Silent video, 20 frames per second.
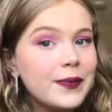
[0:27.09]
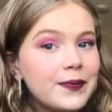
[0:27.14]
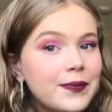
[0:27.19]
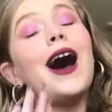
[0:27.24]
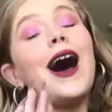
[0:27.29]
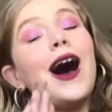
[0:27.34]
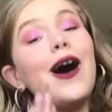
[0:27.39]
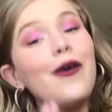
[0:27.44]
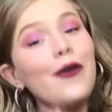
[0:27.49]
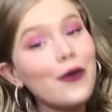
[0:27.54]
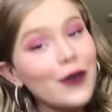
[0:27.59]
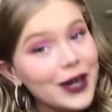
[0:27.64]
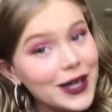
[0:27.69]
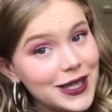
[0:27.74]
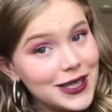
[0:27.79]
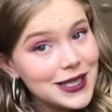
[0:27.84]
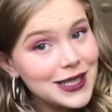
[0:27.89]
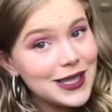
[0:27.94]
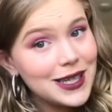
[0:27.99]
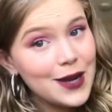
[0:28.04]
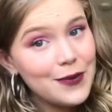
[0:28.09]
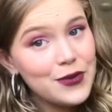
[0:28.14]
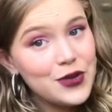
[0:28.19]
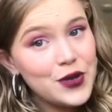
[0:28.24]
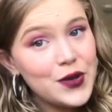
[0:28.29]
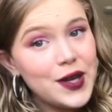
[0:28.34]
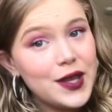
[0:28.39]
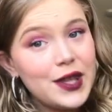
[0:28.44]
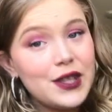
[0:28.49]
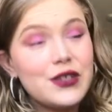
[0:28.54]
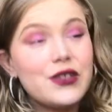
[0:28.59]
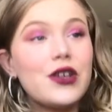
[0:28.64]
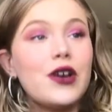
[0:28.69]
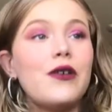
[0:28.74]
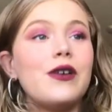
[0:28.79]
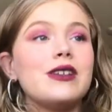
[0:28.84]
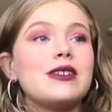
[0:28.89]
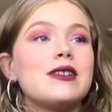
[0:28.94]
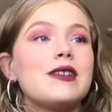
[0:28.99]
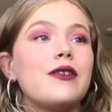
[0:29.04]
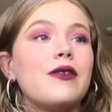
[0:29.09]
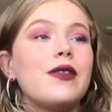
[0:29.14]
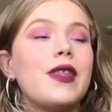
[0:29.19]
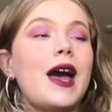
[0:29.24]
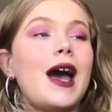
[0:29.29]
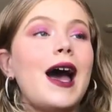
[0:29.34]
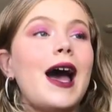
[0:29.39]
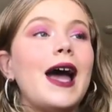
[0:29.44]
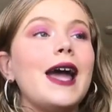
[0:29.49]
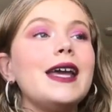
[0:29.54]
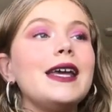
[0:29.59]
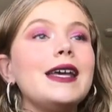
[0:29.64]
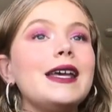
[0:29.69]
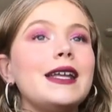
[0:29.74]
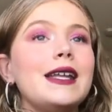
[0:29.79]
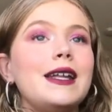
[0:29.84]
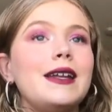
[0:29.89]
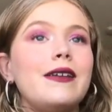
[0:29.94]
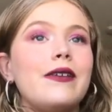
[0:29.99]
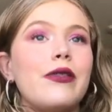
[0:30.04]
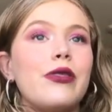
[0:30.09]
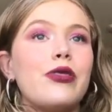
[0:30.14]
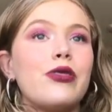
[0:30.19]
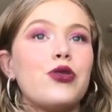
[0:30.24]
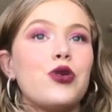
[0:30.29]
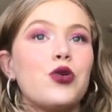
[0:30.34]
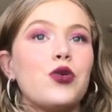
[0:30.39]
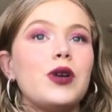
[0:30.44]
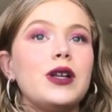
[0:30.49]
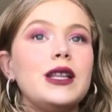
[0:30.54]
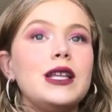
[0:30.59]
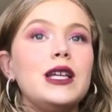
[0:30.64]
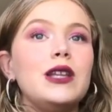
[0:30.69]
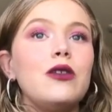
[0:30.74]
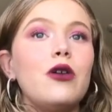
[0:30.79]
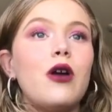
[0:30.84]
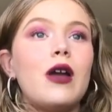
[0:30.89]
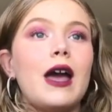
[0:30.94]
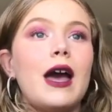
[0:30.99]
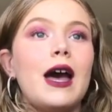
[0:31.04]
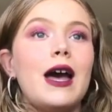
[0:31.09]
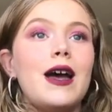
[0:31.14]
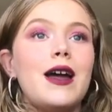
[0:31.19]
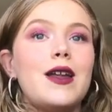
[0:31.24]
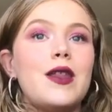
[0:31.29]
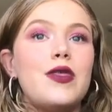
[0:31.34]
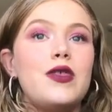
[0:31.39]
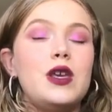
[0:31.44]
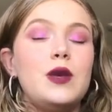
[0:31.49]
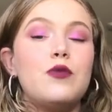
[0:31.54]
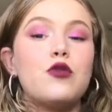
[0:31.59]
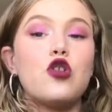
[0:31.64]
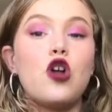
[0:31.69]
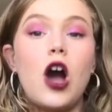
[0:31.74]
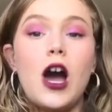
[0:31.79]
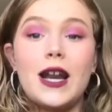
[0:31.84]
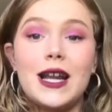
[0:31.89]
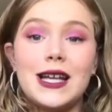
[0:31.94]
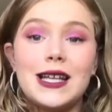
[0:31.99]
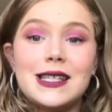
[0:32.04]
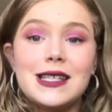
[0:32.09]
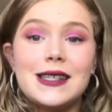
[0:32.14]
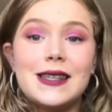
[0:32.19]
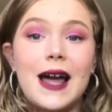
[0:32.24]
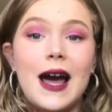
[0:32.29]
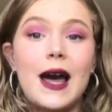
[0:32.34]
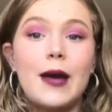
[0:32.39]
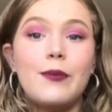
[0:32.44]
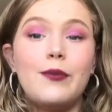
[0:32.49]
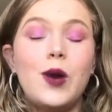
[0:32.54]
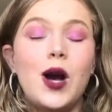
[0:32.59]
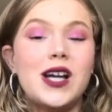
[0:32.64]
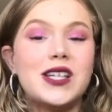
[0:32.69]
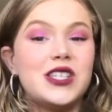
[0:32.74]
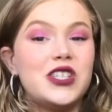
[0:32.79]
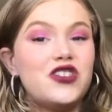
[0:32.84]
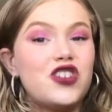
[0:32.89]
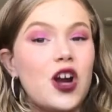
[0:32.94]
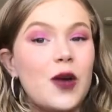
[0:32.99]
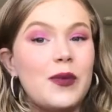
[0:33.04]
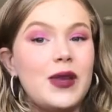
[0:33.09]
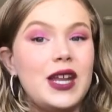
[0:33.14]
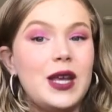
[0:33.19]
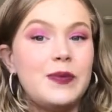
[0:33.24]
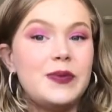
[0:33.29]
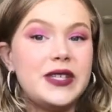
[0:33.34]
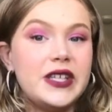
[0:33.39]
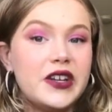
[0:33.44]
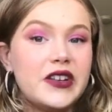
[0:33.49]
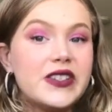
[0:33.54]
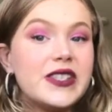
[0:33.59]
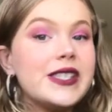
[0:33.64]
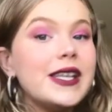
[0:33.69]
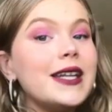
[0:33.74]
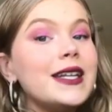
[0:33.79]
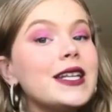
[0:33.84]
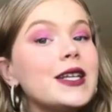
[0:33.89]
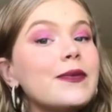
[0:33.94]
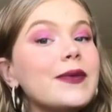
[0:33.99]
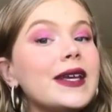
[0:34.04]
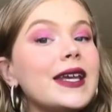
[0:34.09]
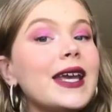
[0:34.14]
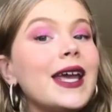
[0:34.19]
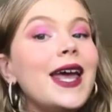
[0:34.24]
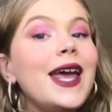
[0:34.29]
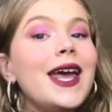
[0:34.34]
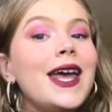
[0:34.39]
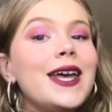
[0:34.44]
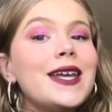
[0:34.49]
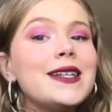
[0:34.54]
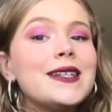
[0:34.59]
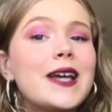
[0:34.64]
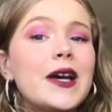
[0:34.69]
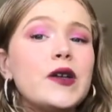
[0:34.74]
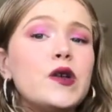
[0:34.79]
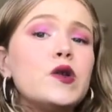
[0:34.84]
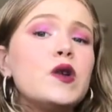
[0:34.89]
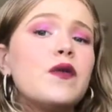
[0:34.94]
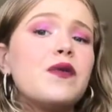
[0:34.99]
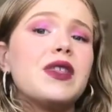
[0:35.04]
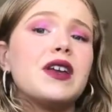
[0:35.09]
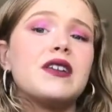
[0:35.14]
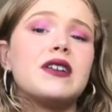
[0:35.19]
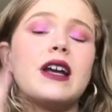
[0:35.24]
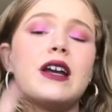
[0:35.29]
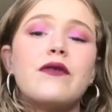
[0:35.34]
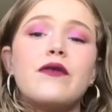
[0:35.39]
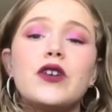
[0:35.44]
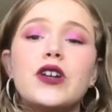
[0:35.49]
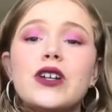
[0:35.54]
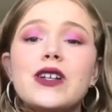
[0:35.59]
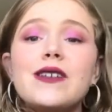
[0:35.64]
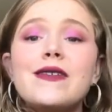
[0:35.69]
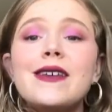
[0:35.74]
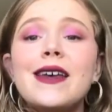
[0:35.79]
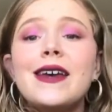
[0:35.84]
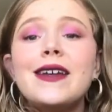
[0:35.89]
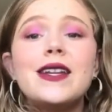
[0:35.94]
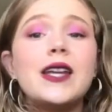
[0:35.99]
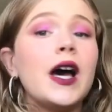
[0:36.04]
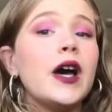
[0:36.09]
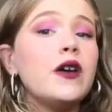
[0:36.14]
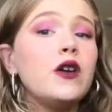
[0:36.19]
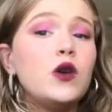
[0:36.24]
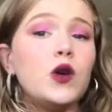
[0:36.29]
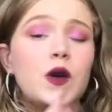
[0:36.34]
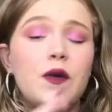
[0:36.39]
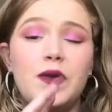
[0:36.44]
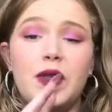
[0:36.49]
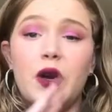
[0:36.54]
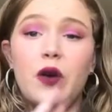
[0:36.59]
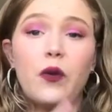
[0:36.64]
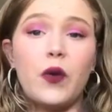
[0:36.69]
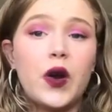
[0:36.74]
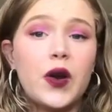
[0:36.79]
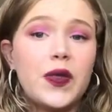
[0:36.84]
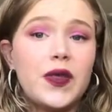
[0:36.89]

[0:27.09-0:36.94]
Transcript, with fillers: A reason I'm doing this though is though that I can thoroughly look at the products that BoxyCharm and Ipsy are sending me, tell you if they're diverse, tell you if they're worth